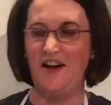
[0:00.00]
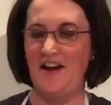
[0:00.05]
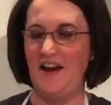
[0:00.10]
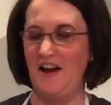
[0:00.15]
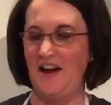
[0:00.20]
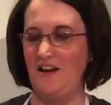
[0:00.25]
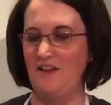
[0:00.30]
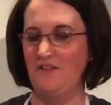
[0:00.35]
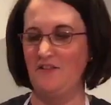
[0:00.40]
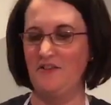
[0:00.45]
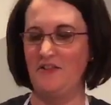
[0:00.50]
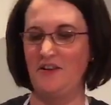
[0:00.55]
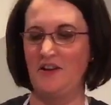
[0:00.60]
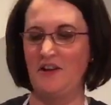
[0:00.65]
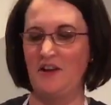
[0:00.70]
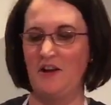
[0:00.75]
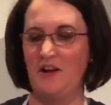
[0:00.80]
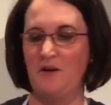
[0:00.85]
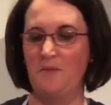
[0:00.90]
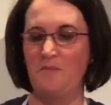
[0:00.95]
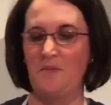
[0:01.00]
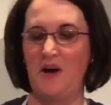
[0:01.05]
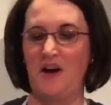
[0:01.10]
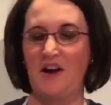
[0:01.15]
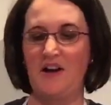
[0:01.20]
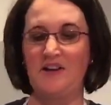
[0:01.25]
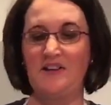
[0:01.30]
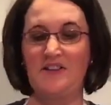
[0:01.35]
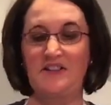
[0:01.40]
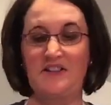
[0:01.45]
I have
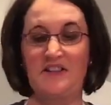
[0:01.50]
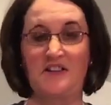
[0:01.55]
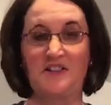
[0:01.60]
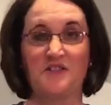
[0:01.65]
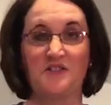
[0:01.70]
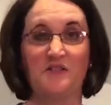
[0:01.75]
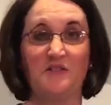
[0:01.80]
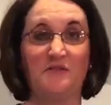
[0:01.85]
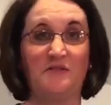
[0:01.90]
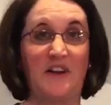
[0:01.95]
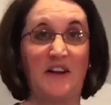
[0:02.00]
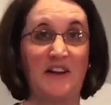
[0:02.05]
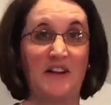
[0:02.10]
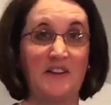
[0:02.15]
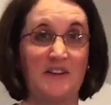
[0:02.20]
my stencil ready